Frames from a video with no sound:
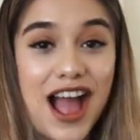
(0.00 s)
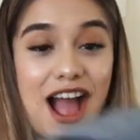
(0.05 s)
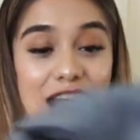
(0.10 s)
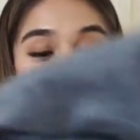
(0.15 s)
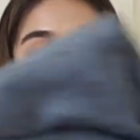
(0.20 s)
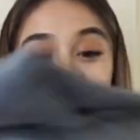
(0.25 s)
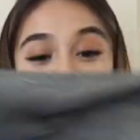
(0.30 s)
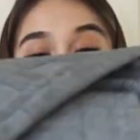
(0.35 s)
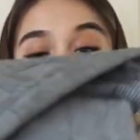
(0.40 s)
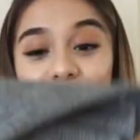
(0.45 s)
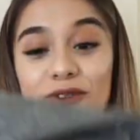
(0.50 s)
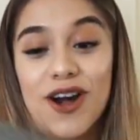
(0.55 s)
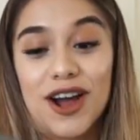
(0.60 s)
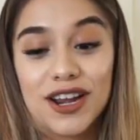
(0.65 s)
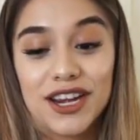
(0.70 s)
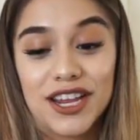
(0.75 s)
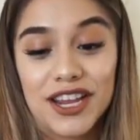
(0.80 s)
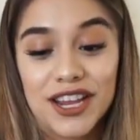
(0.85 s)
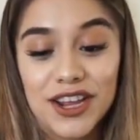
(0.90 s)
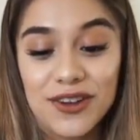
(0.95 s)
I've been
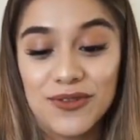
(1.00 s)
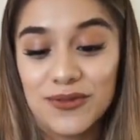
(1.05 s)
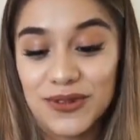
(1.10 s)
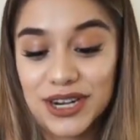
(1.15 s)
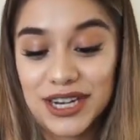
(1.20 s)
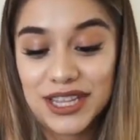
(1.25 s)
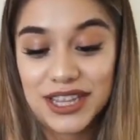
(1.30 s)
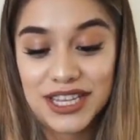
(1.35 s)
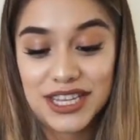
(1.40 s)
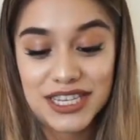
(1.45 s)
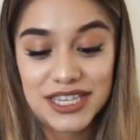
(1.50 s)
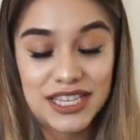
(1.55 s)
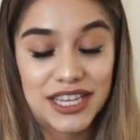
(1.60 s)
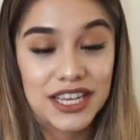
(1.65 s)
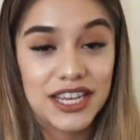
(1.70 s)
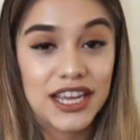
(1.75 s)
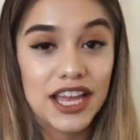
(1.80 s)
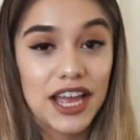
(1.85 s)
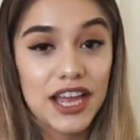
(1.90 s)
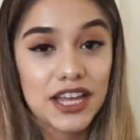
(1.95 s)
wanting one of these
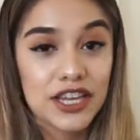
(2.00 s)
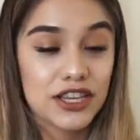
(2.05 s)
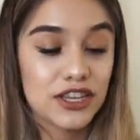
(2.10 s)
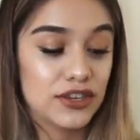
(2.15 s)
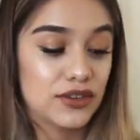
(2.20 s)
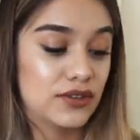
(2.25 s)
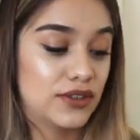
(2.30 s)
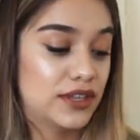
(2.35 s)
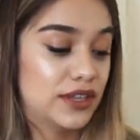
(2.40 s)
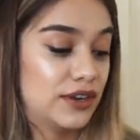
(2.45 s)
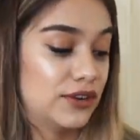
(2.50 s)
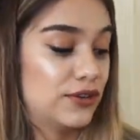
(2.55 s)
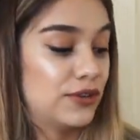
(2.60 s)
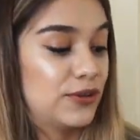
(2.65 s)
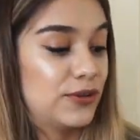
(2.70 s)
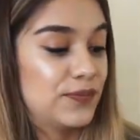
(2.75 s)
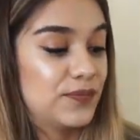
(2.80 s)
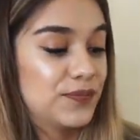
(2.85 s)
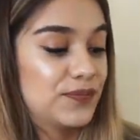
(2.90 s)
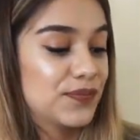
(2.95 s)
like cute
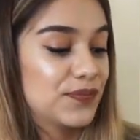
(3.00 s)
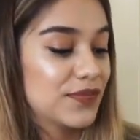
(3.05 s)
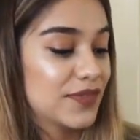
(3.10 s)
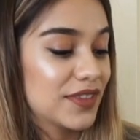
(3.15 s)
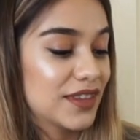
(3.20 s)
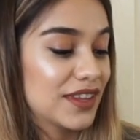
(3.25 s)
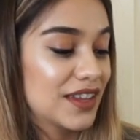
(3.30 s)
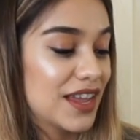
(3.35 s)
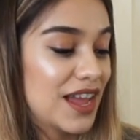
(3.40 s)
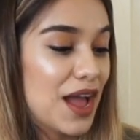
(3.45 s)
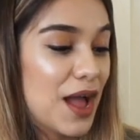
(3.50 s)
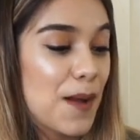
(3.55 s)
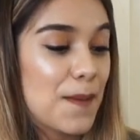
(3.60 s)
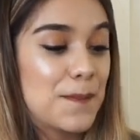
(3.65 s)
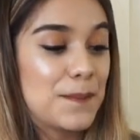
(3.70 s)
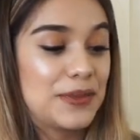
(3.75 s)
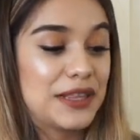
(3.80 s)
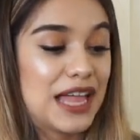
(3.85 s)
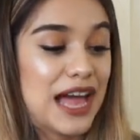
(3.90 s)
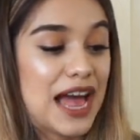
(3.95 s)
little
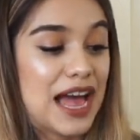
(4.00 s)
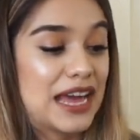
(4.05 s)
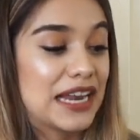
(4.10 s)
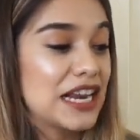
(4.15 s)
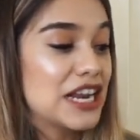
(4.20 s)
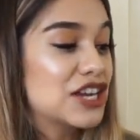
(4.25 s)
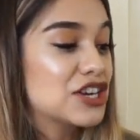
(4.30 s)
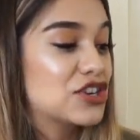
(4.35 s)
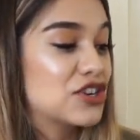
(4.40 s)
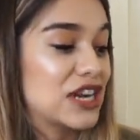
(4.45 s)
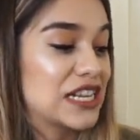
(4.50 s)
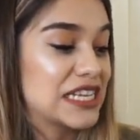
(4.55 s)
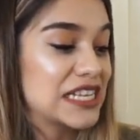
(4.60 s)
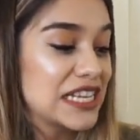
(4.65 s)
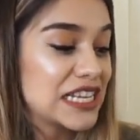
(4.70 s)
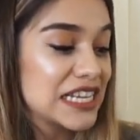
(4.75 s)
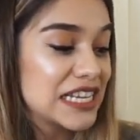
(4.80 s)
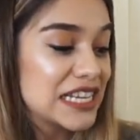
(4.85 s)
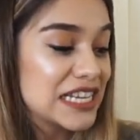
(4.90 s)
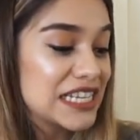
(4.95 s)
plaid
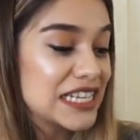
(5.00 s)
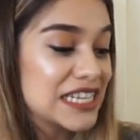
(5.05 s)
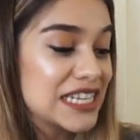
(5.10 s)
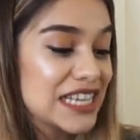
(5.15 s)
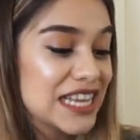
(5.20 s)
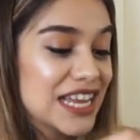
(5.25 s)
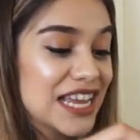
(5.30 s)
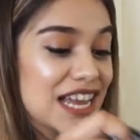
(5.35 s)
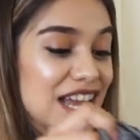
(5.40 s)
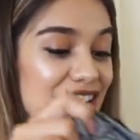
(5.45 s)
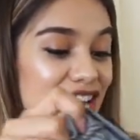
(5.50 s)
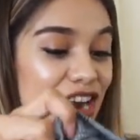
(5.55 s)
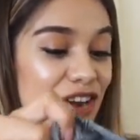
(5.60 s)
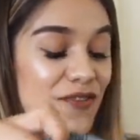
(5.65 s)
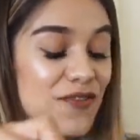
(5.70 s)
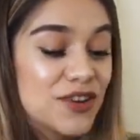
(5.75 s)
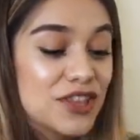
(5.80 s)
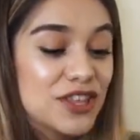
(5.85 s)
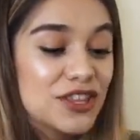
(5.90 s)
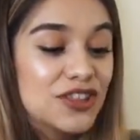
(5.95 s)
dresses
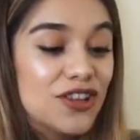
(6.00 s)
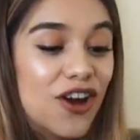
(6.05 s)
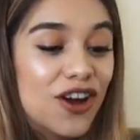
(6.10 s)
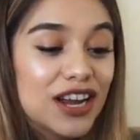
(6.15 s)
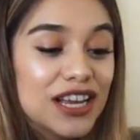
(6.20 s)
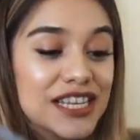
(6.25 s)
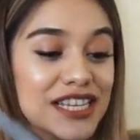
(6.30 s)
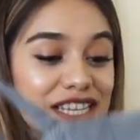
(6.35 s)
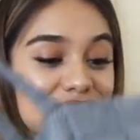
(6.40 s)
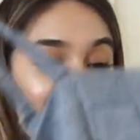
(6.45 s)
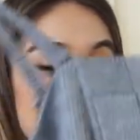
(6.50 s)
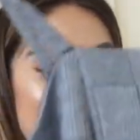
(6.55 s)
for the longest